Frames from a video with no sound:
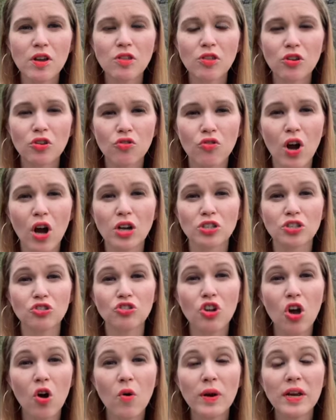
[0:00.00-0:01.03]
the cross,
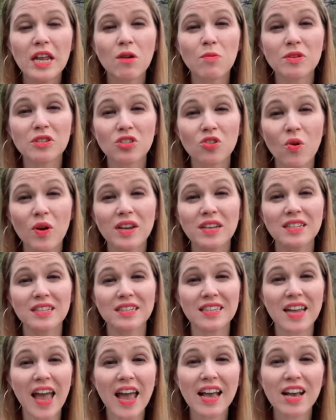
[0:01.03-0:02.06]
knowing he was going to
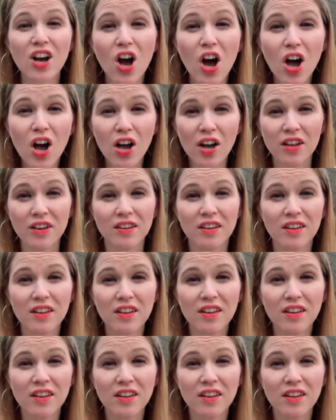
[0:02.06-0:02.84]
take on